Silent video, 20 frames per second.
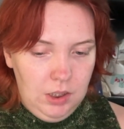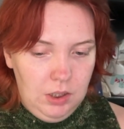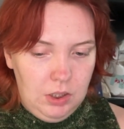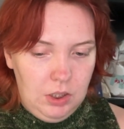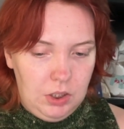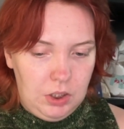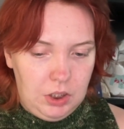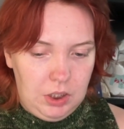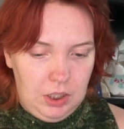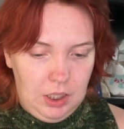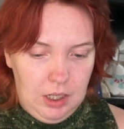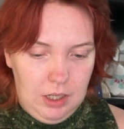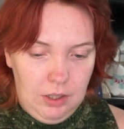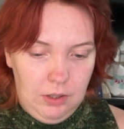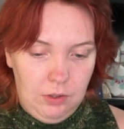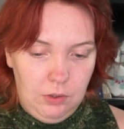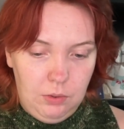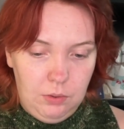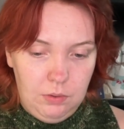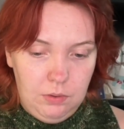
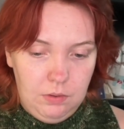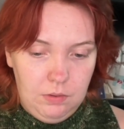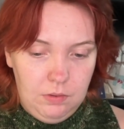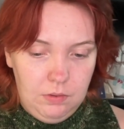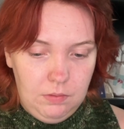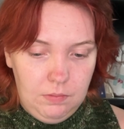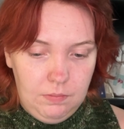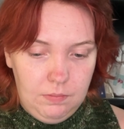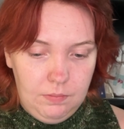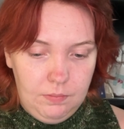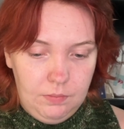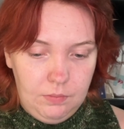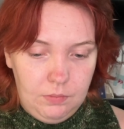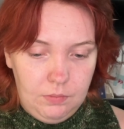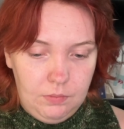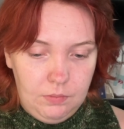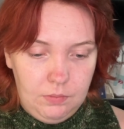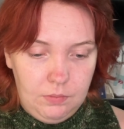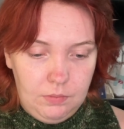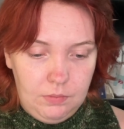So
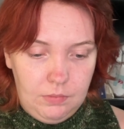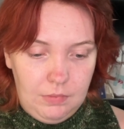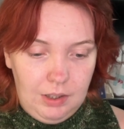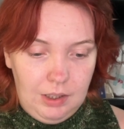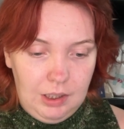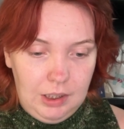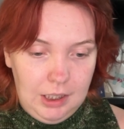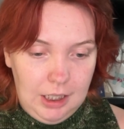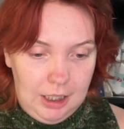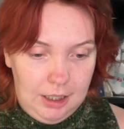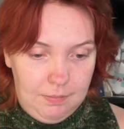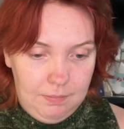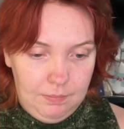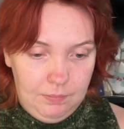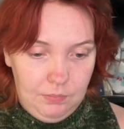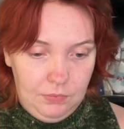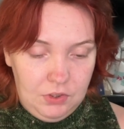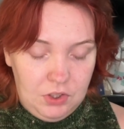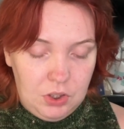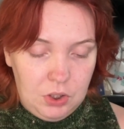yeah,
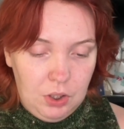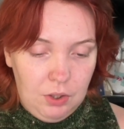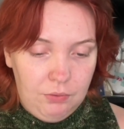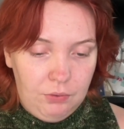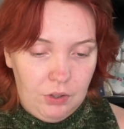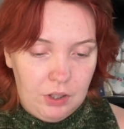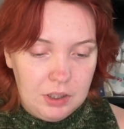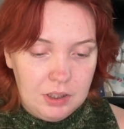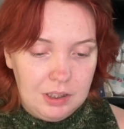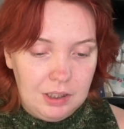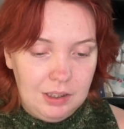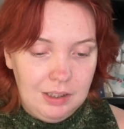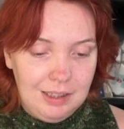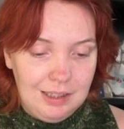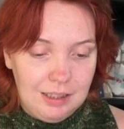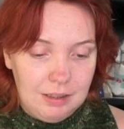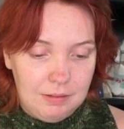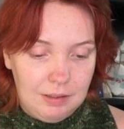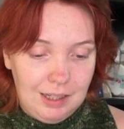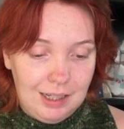so far the
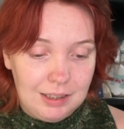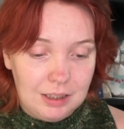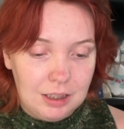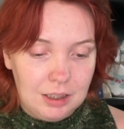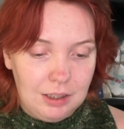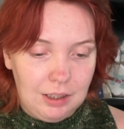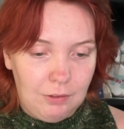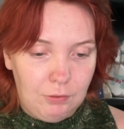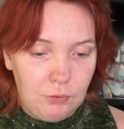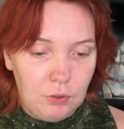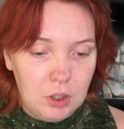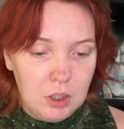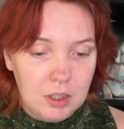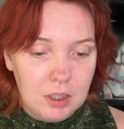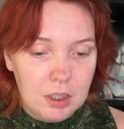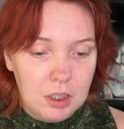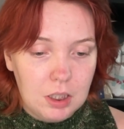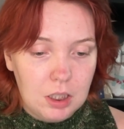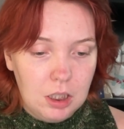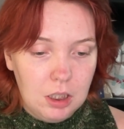net
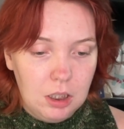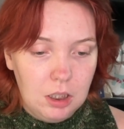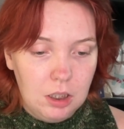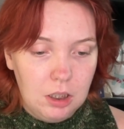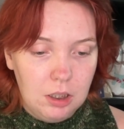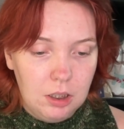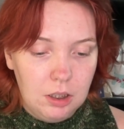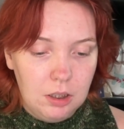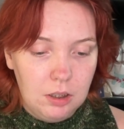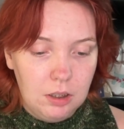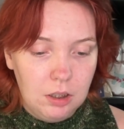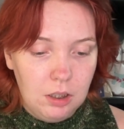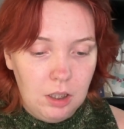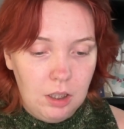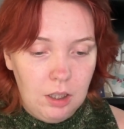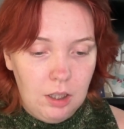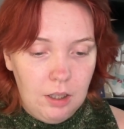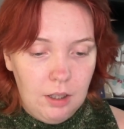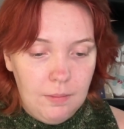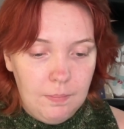difference
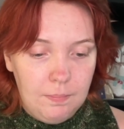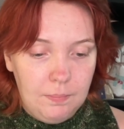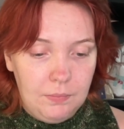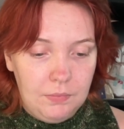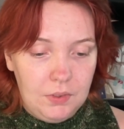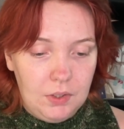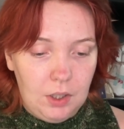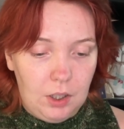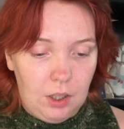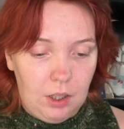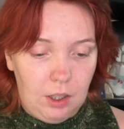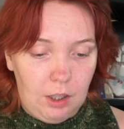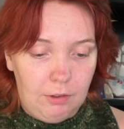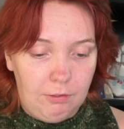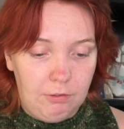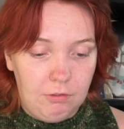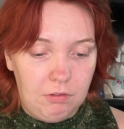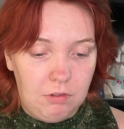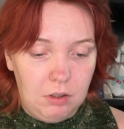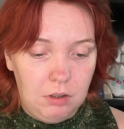
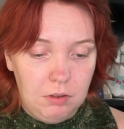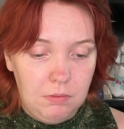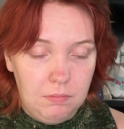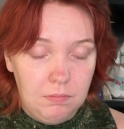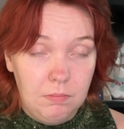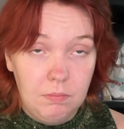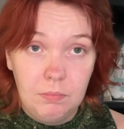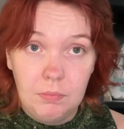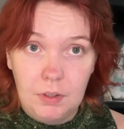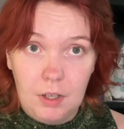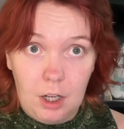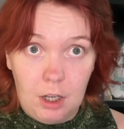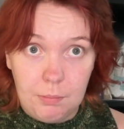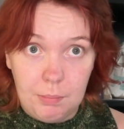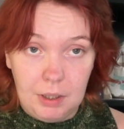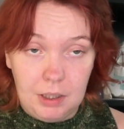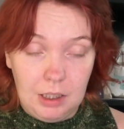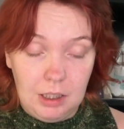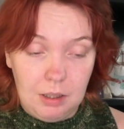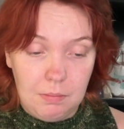of how
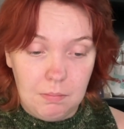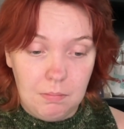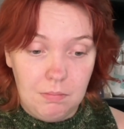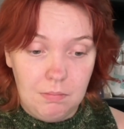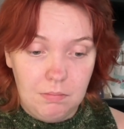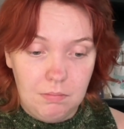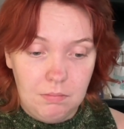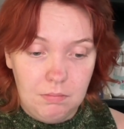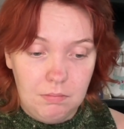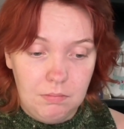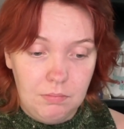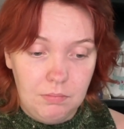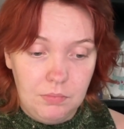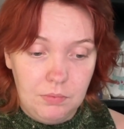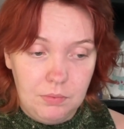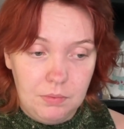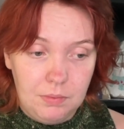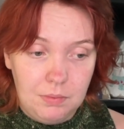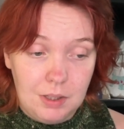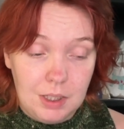many
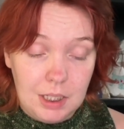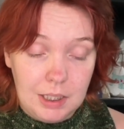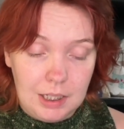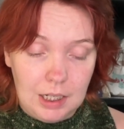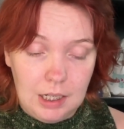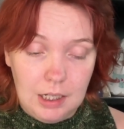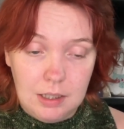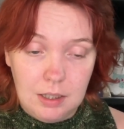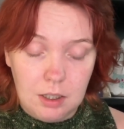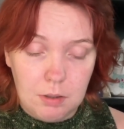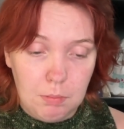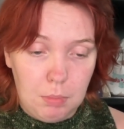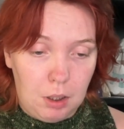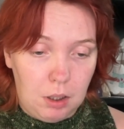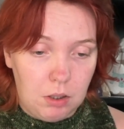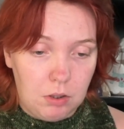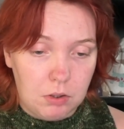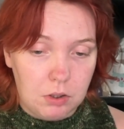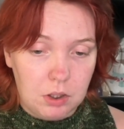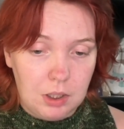skeins,
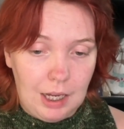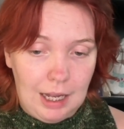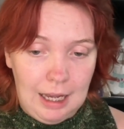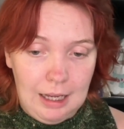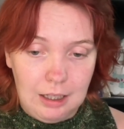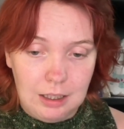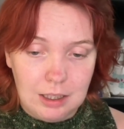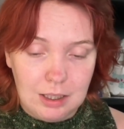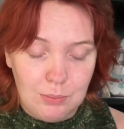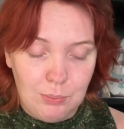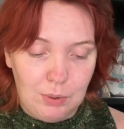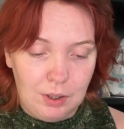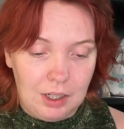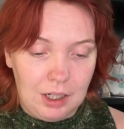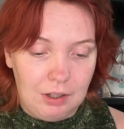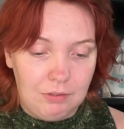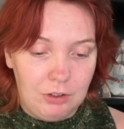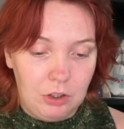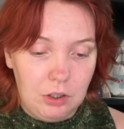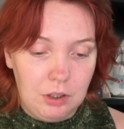balls, hanks,
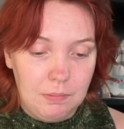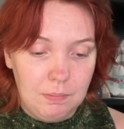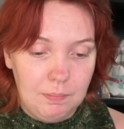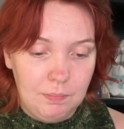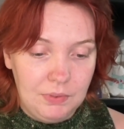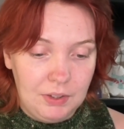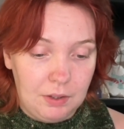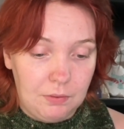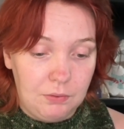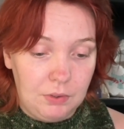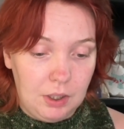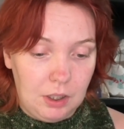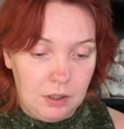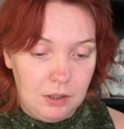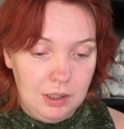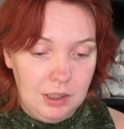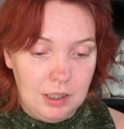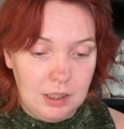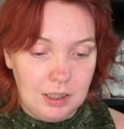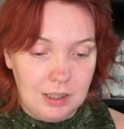whatever of yarn
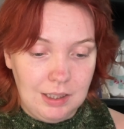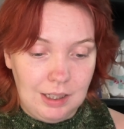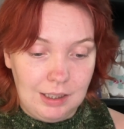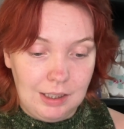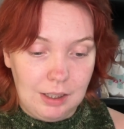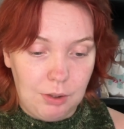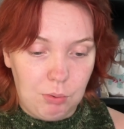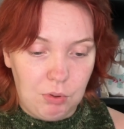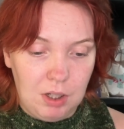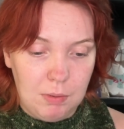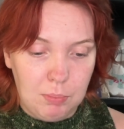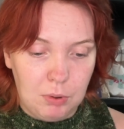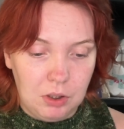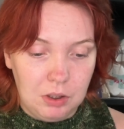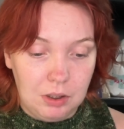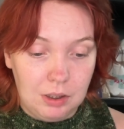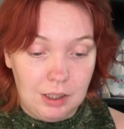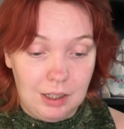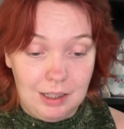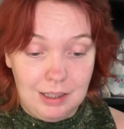is
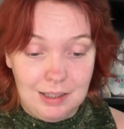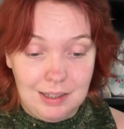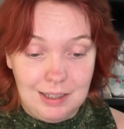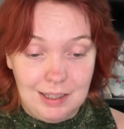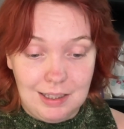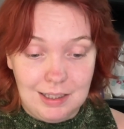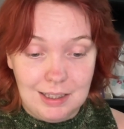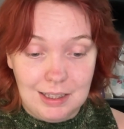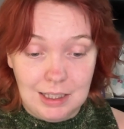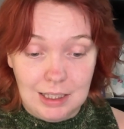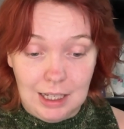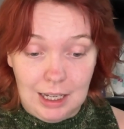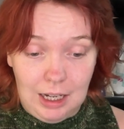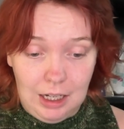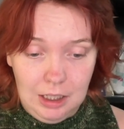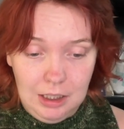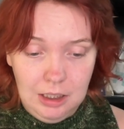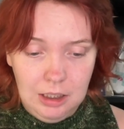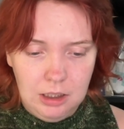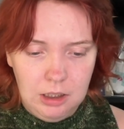
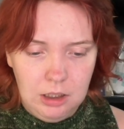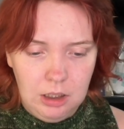93.969.